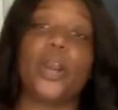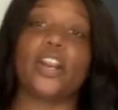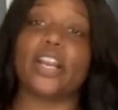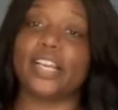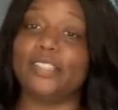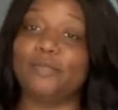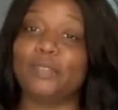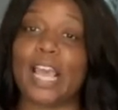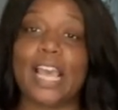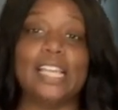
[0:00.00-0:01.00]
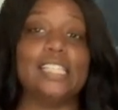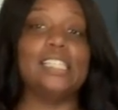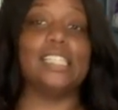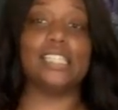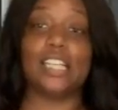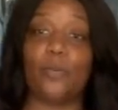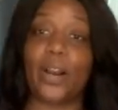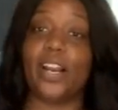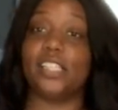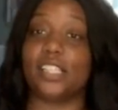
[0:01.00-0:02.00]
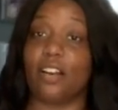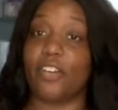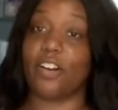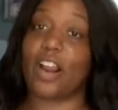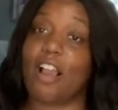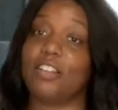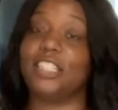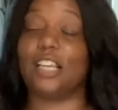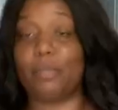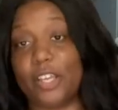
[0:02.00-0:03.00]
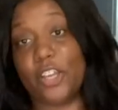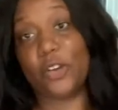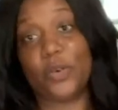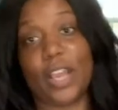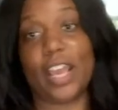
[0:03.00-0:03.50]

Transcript: wear it. She's gonna wear it. She's gonna figure out. She's gonna be cute,